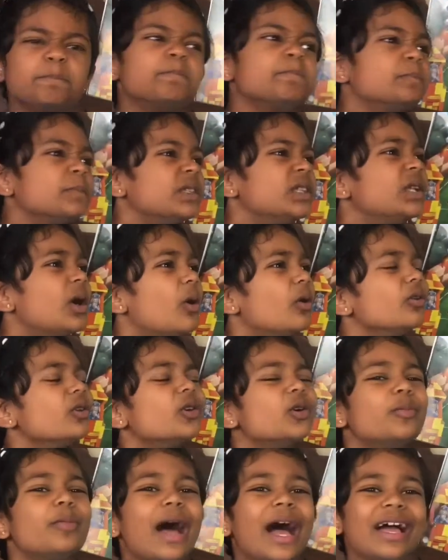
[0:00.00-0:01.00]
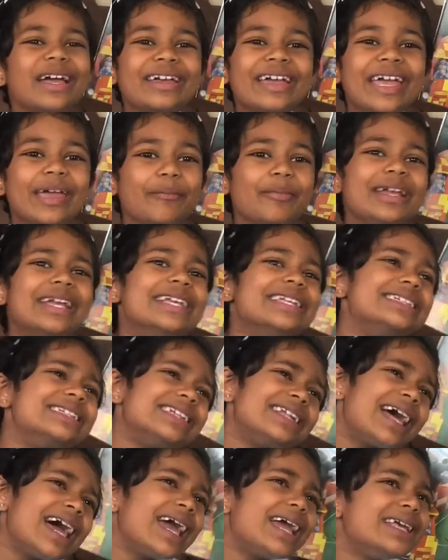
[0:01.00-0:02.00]
don't know about him. He's
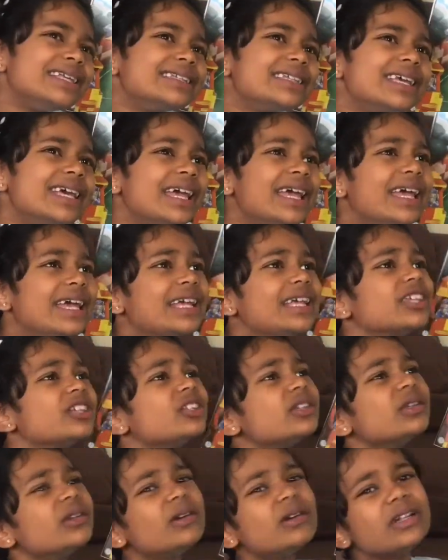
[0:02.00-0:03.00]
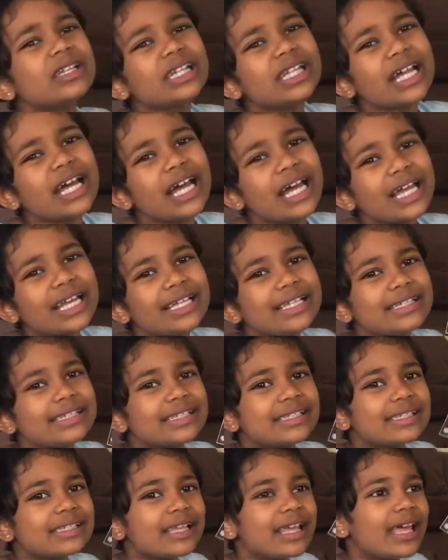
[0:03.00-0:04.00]
nice, he's not
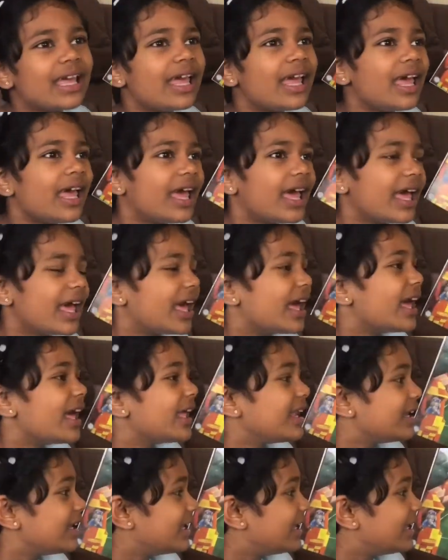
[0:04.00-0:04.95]
nice, and